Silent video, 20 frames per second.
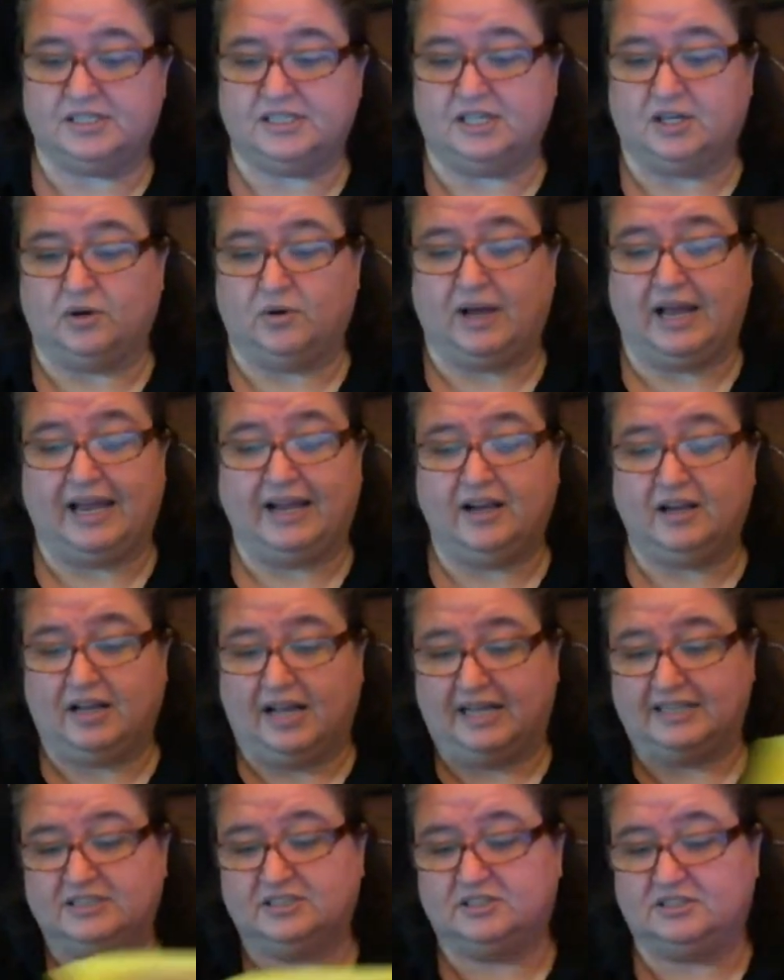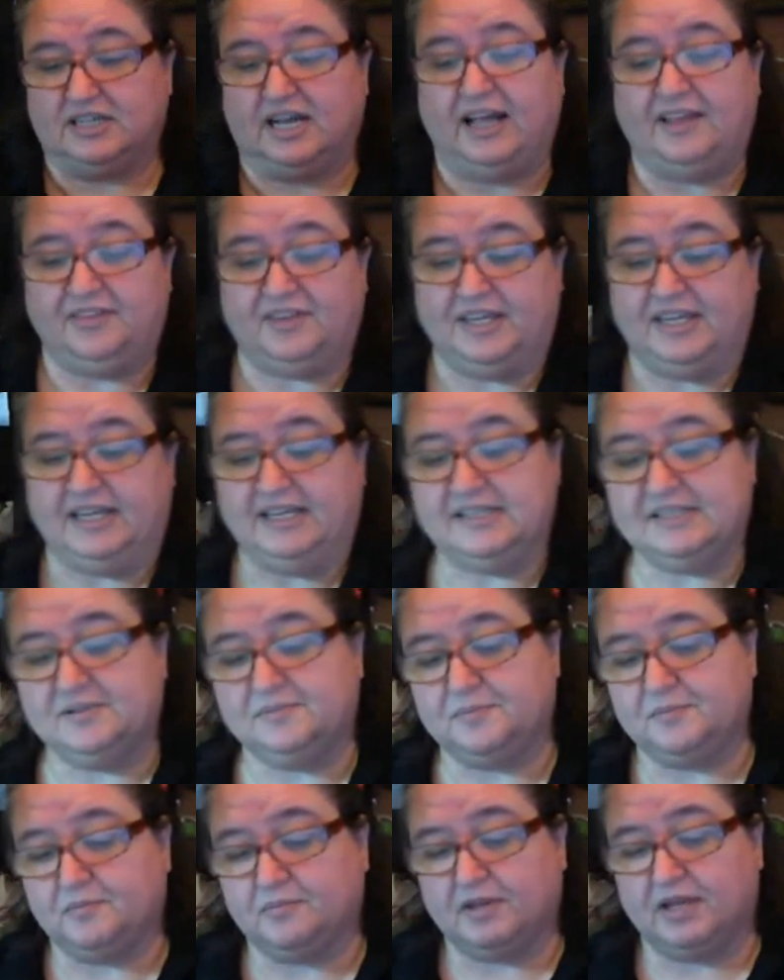So I got these,
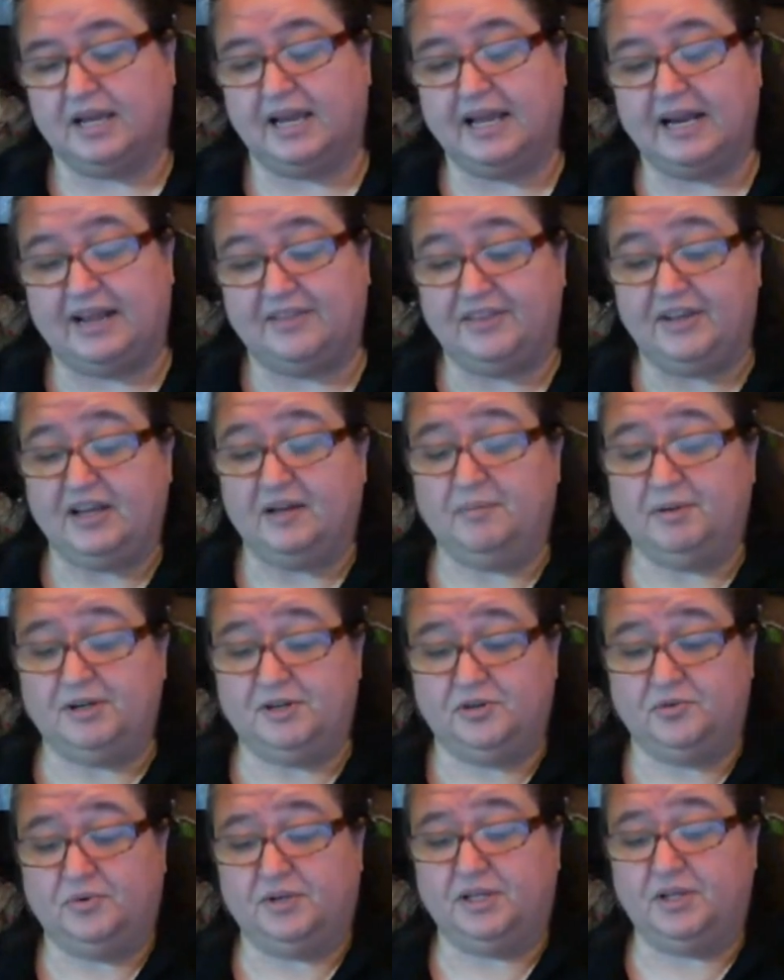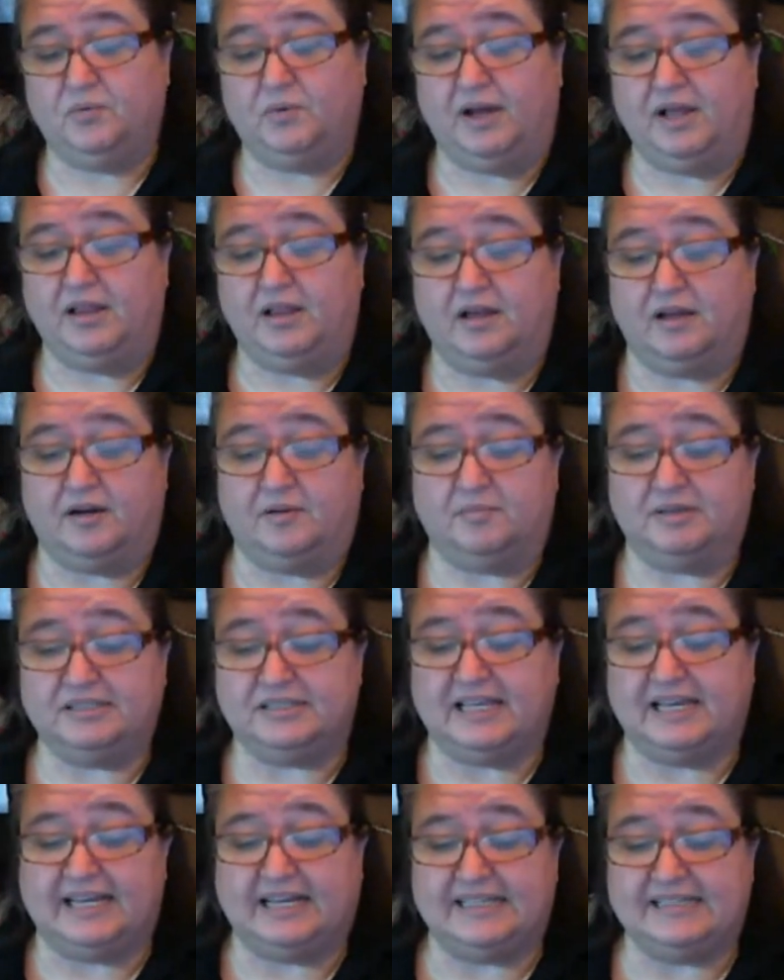and I think I'm going to do really well on them because,
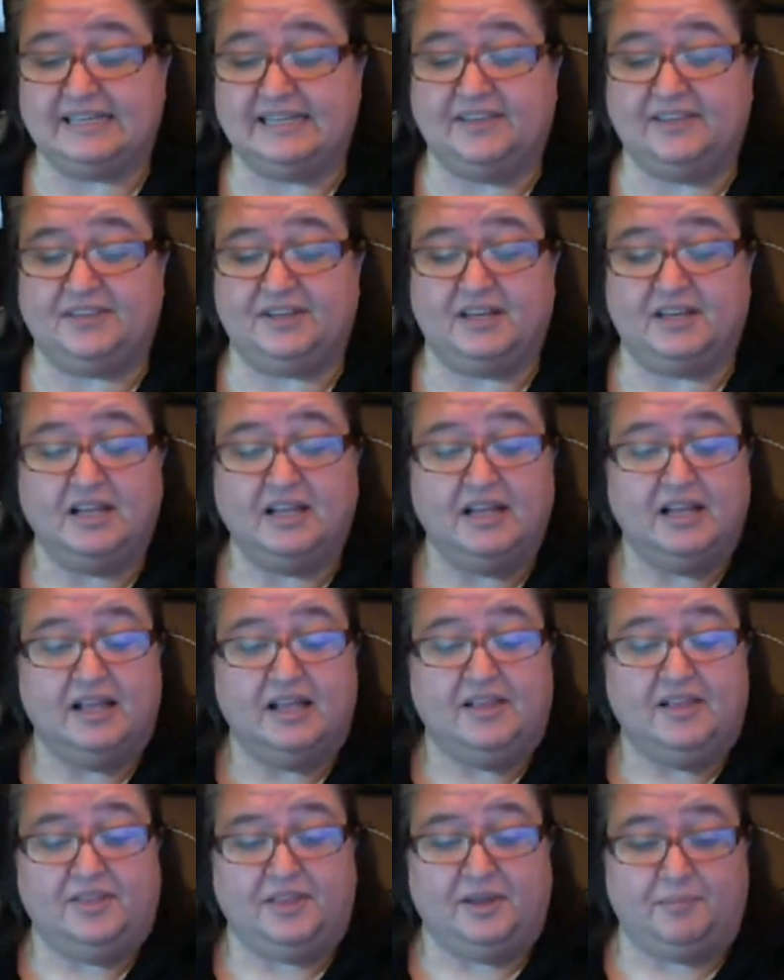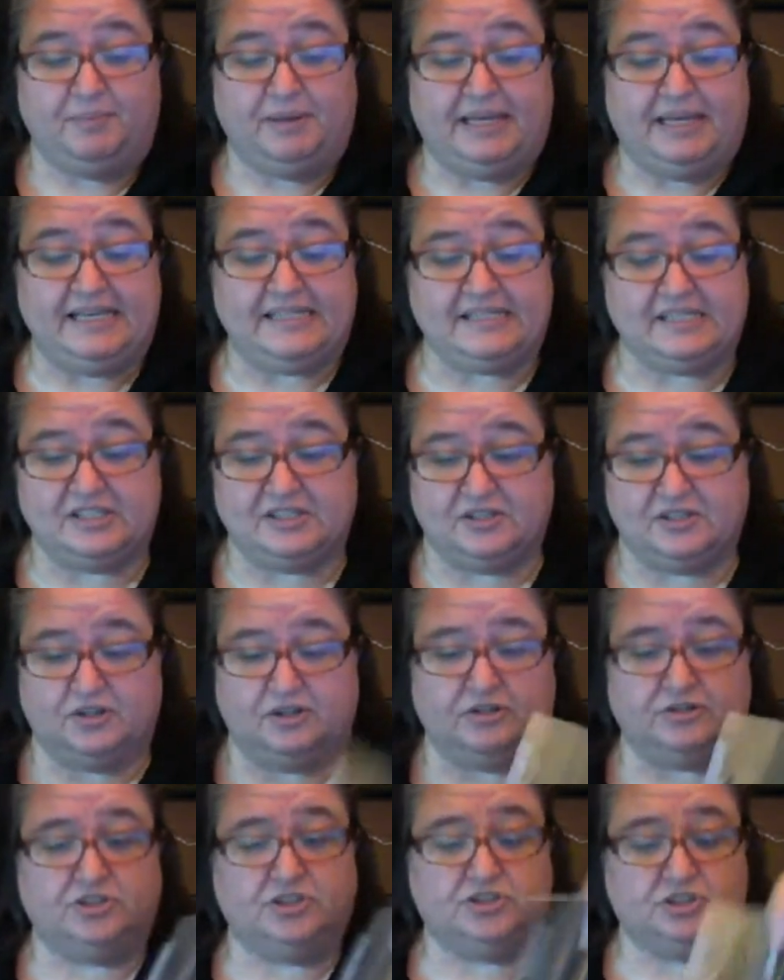like I said, the pieces are
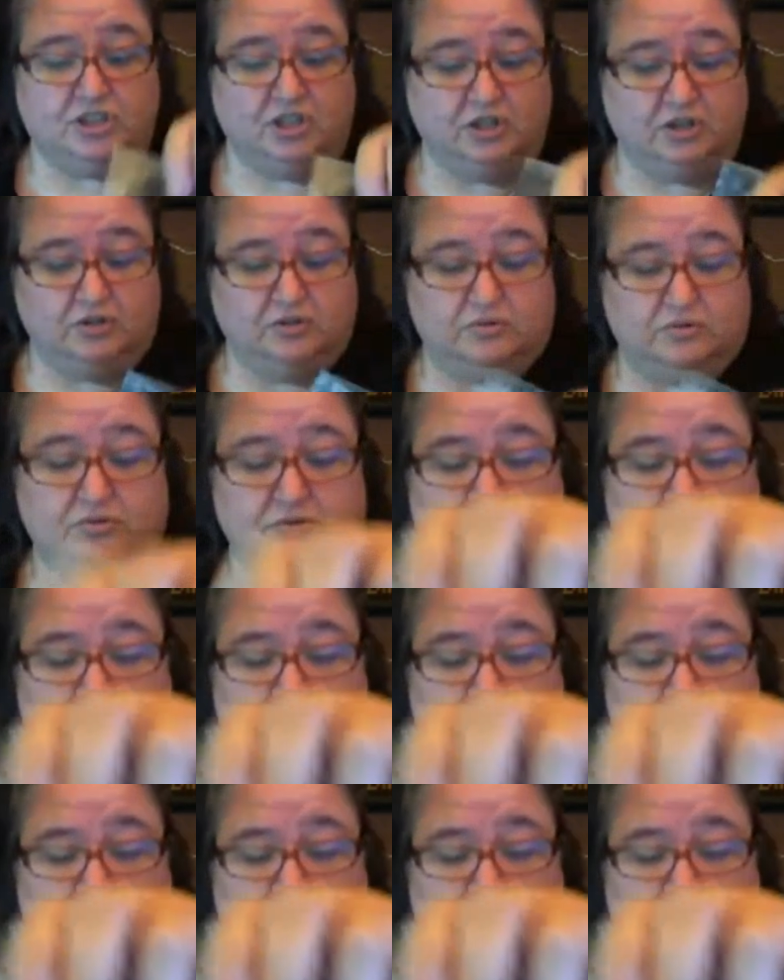so